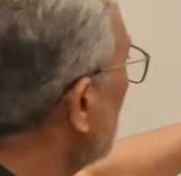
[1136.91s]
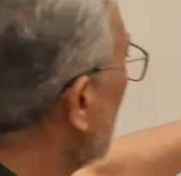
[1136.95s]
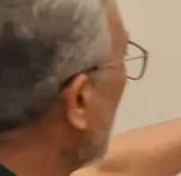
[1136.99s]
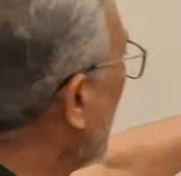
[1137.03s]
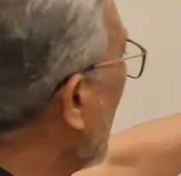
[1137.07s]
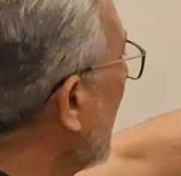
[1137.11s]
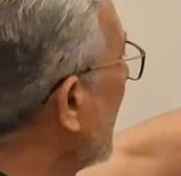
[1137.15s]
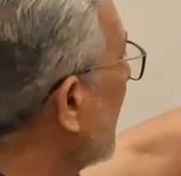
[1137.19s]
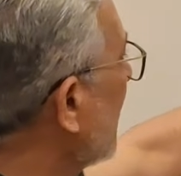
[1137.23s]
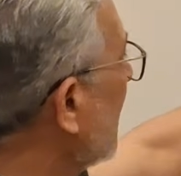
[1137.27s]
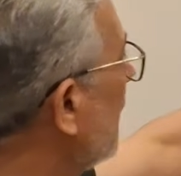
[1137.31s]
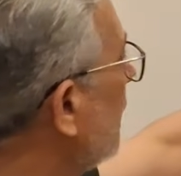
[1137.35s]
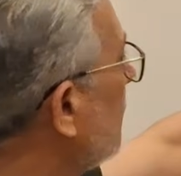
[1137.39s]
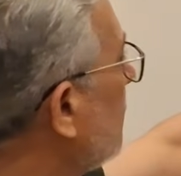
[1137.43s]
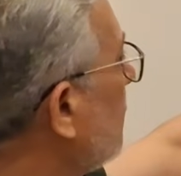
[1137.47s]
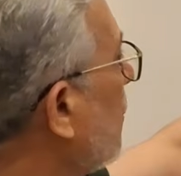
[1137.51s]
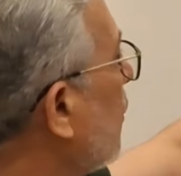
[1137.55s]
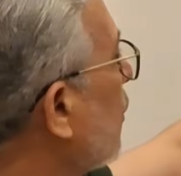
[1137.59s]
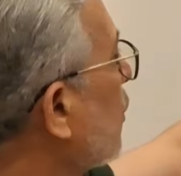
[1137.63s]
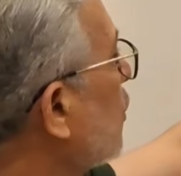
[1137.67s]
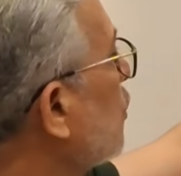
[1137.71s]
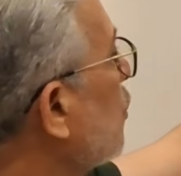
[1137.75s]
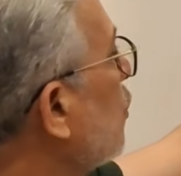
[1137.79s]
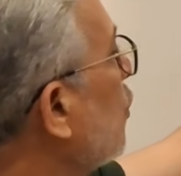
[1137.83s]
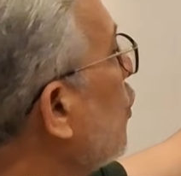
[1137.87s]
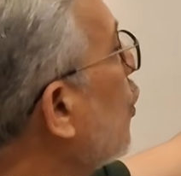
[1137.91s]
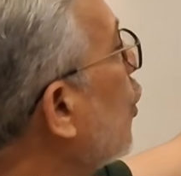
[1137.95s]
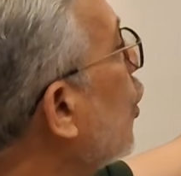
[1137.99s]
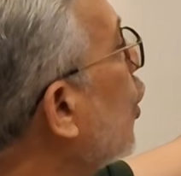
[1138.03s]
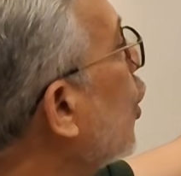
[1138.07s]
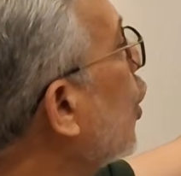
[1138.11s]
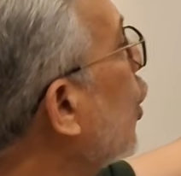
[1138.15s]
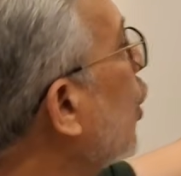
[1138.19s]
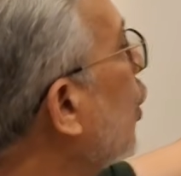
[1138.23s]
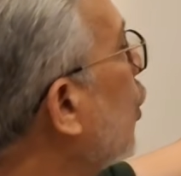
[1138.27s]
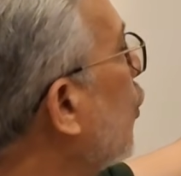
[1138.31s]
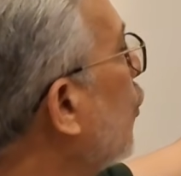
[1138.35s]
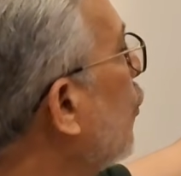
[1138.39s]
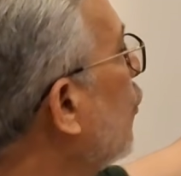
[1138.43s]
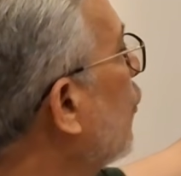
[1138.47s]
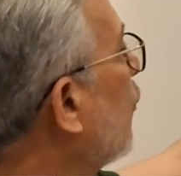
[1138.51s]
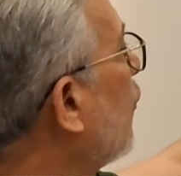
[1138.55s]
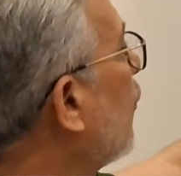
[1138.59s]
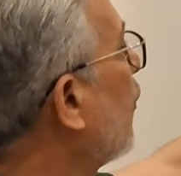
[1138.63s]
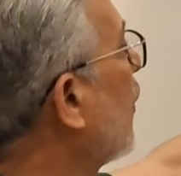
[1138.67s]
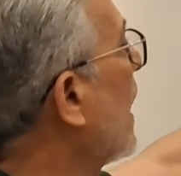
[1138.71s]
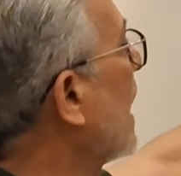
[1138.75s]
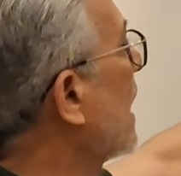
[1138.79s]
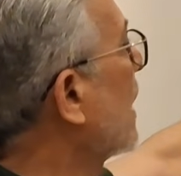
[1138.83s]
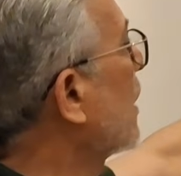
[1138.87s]
I have put O
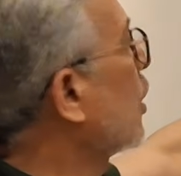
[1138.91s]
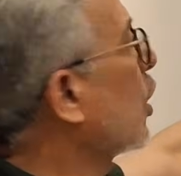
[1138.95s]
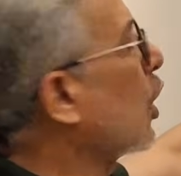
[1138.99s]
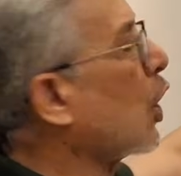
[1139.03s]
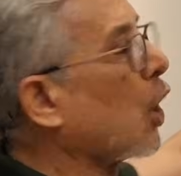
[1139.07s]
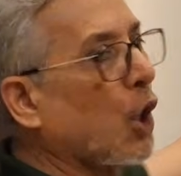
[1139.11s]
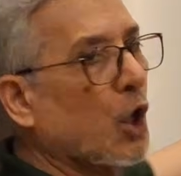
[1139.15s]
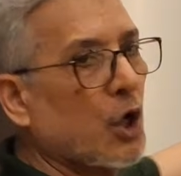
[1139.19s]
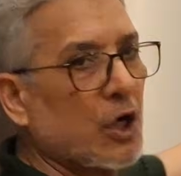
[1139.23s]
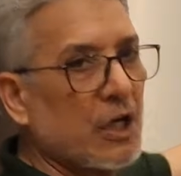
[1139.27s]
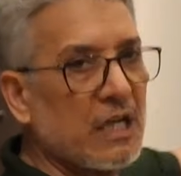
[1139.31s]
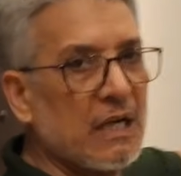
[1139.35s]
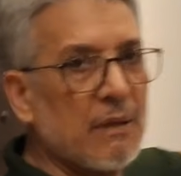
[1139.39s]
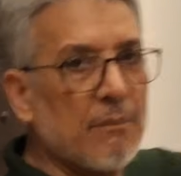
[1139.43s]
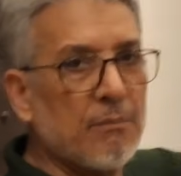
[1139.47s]
for odd